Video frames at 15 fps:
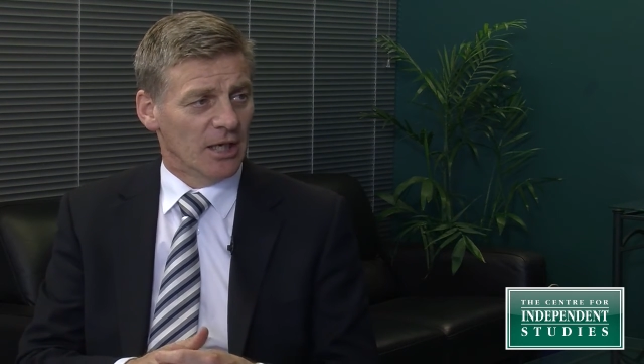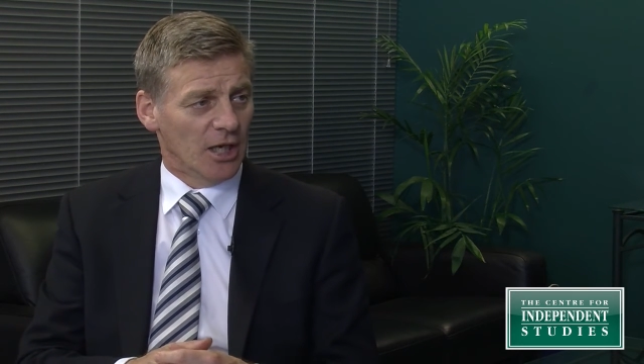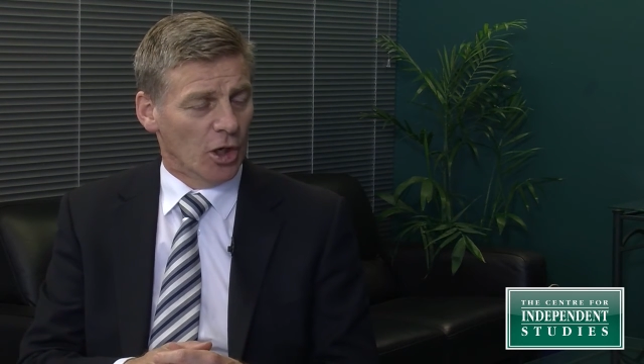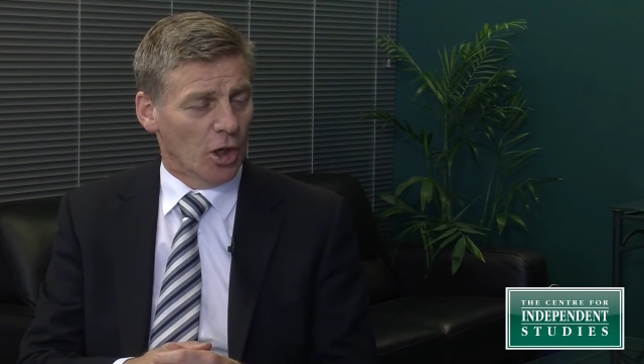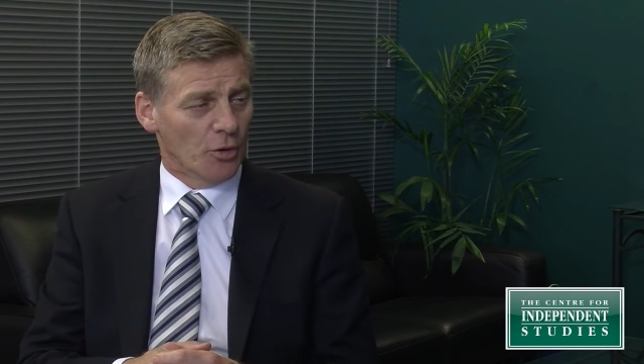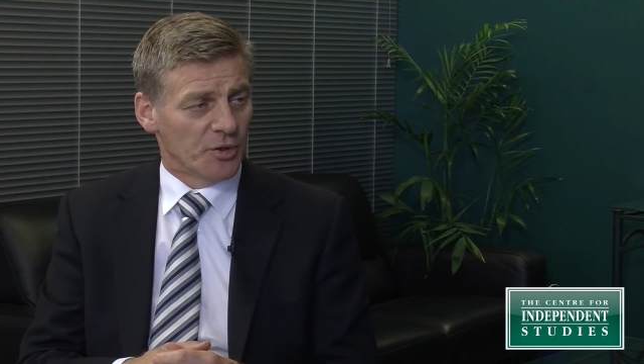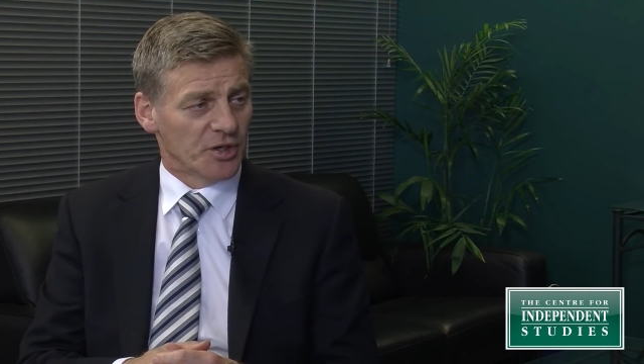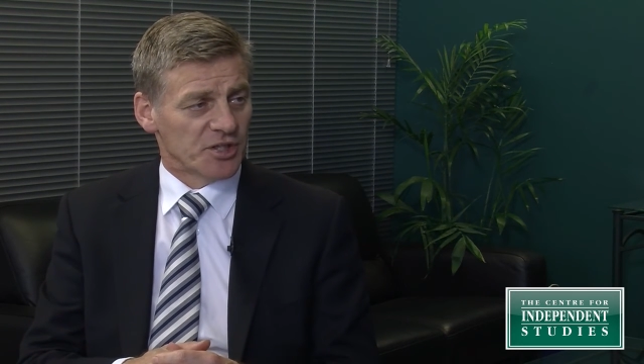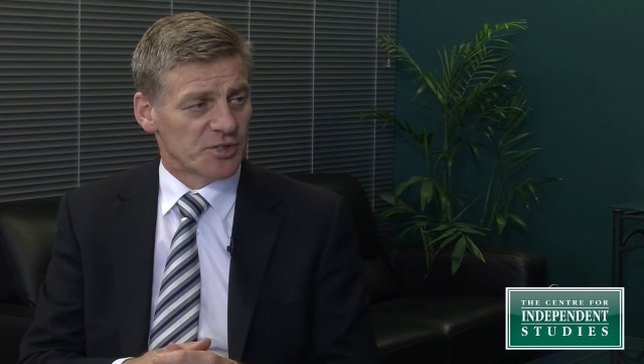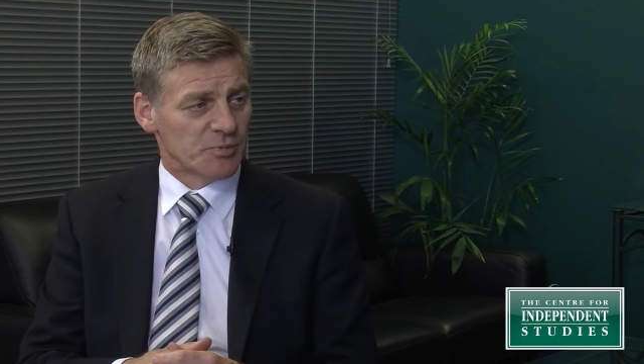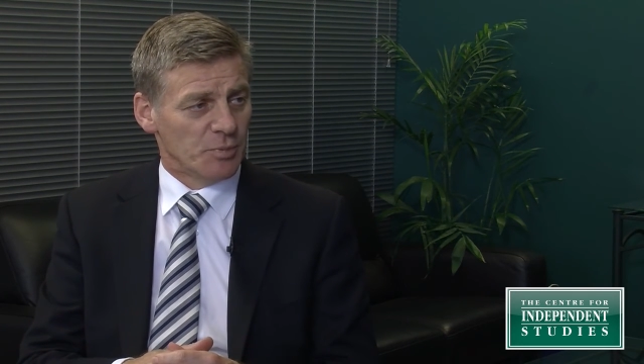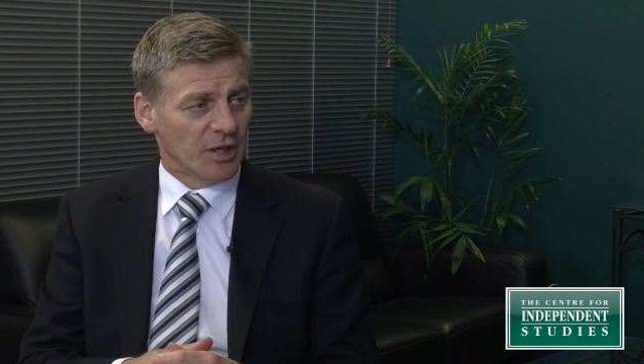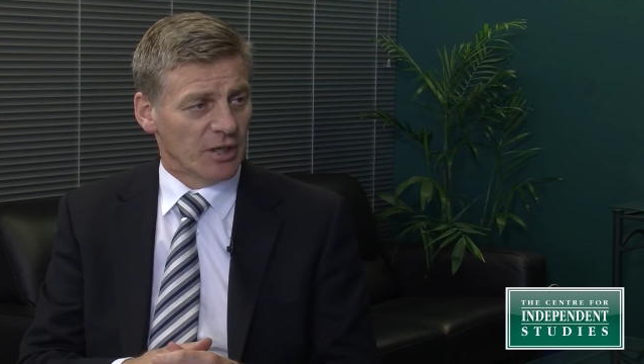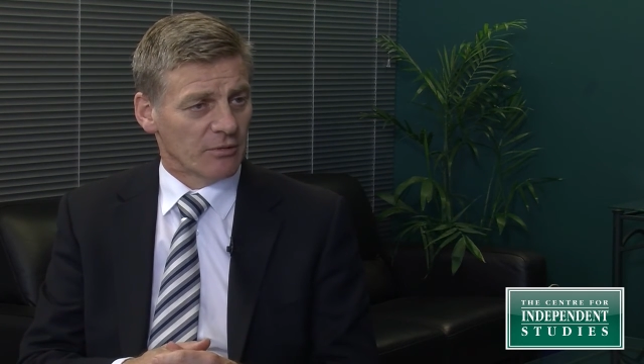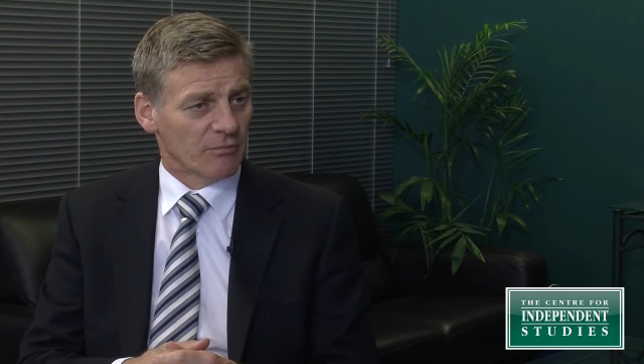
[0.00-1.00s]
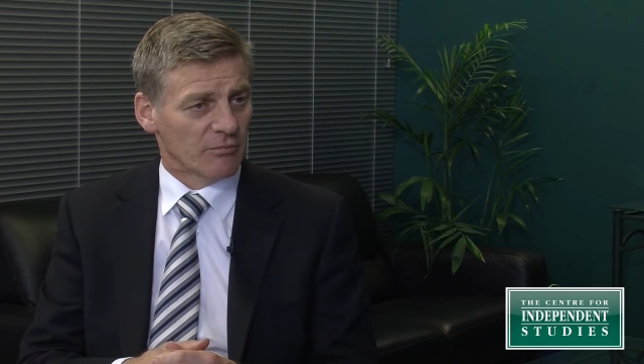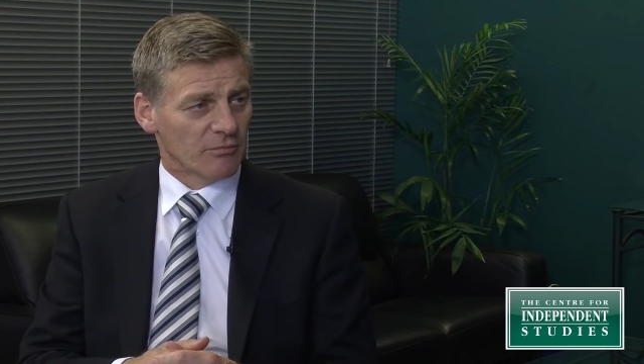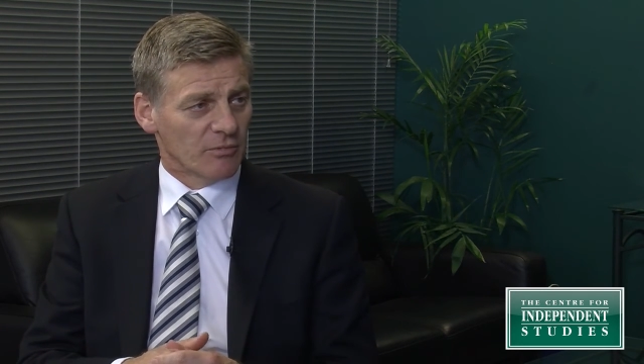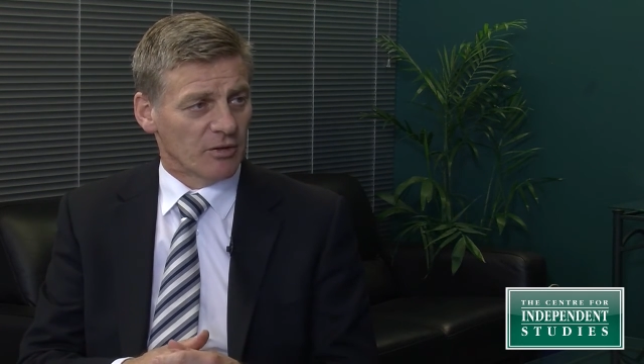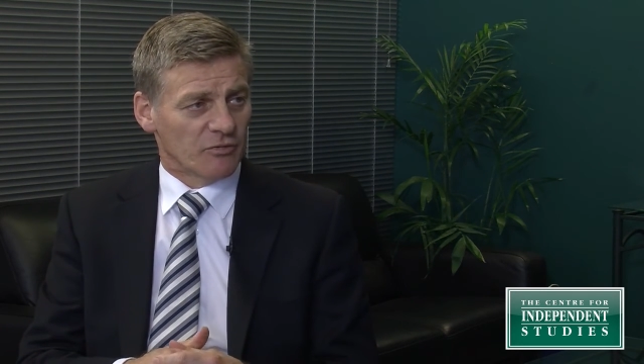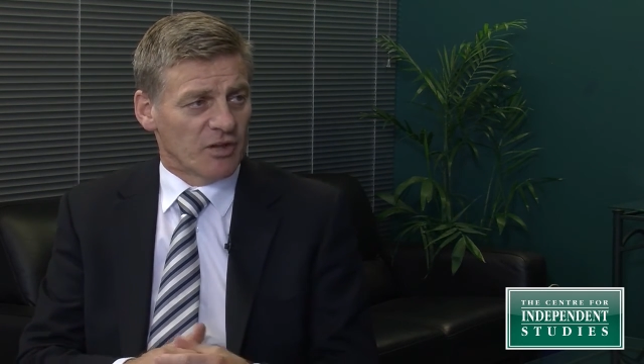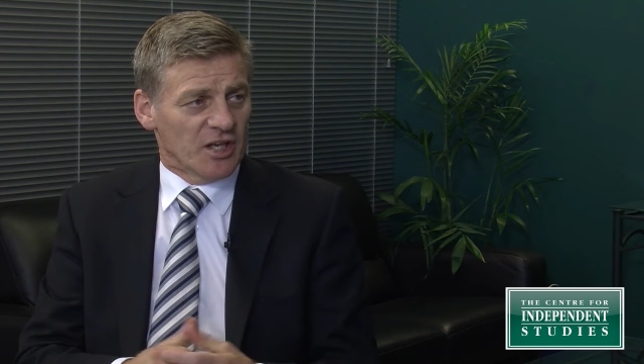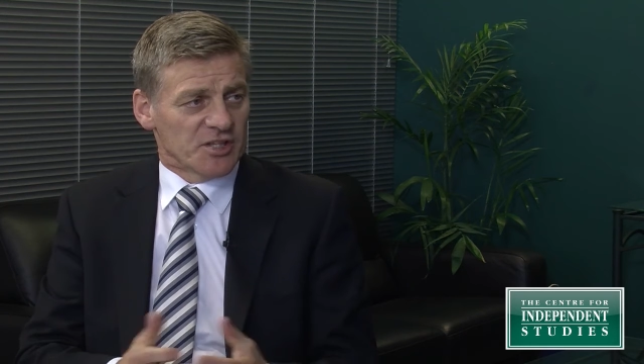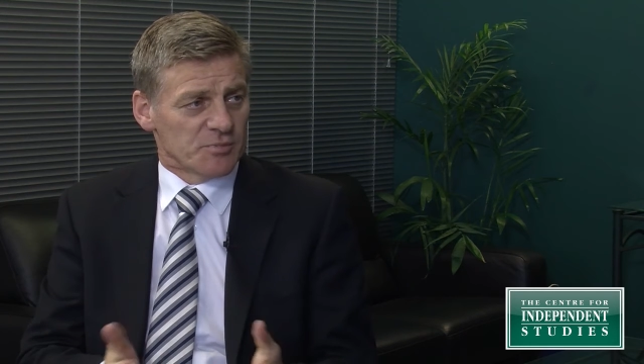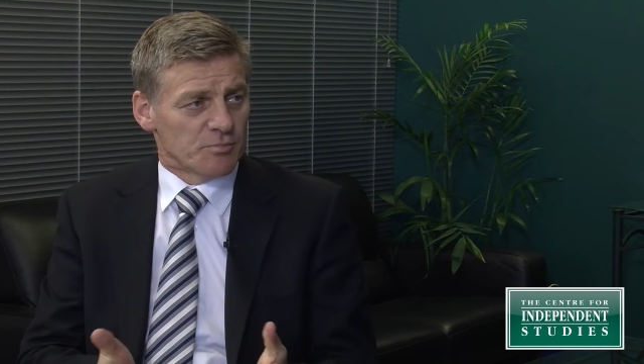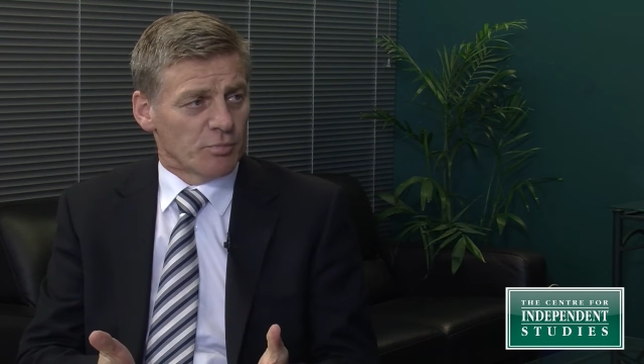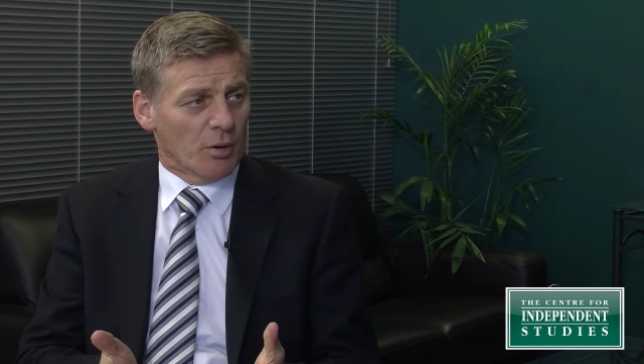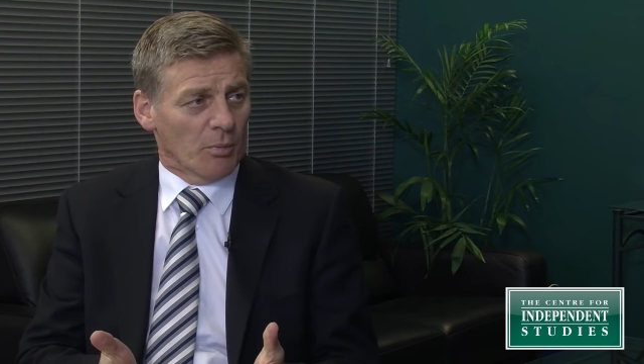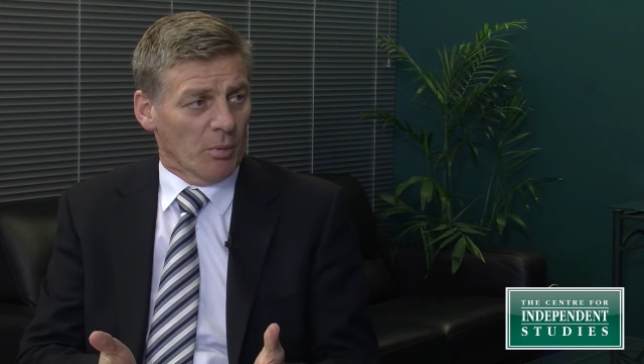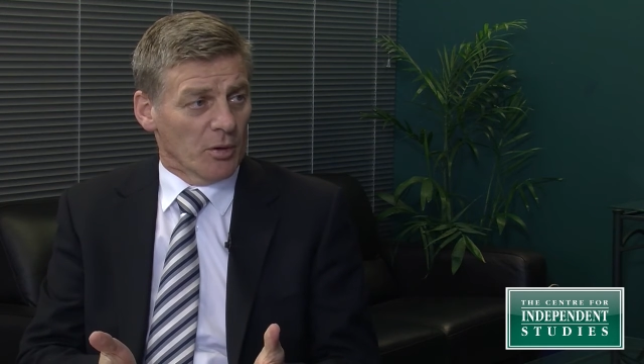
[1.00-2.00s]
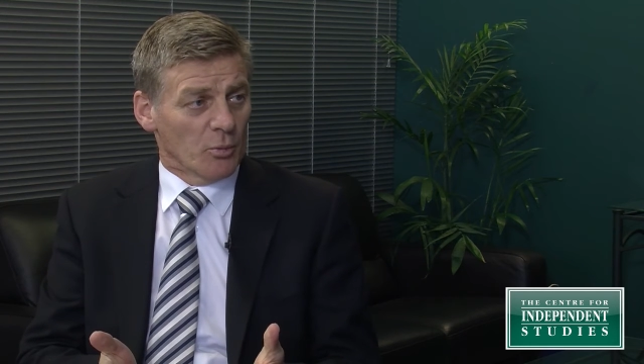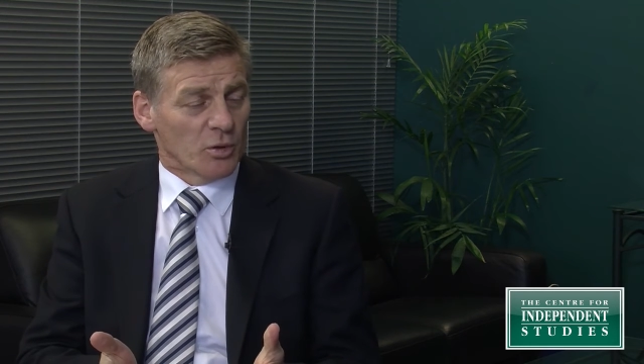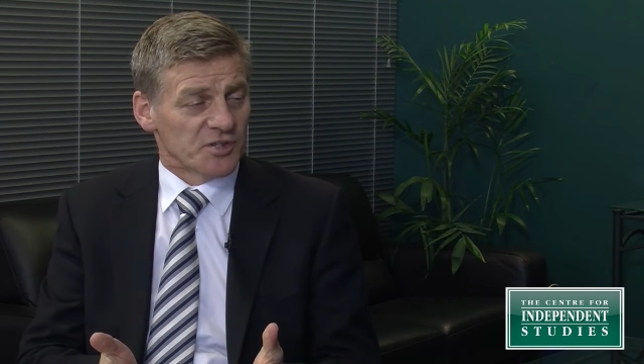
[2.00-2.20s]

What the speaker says: And I would expect that that's probably